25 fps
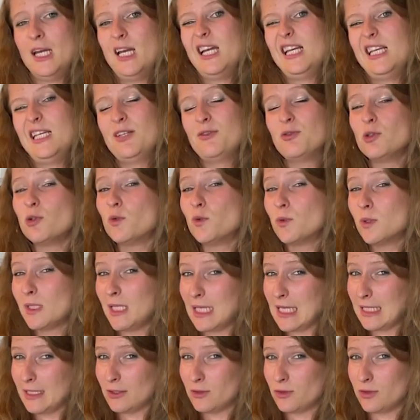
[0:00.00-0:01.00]
If you would
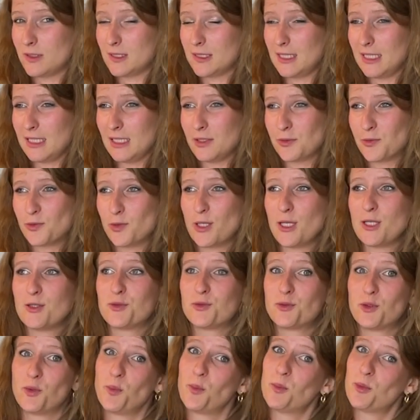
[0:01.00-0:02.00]
like to stay in
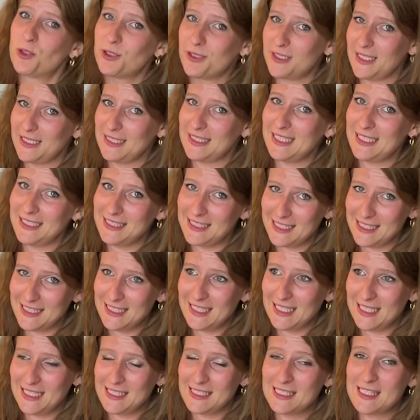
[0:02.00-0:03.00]
France for more than 90
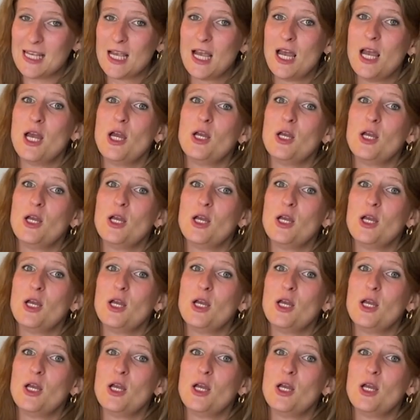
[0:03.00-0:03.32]
days,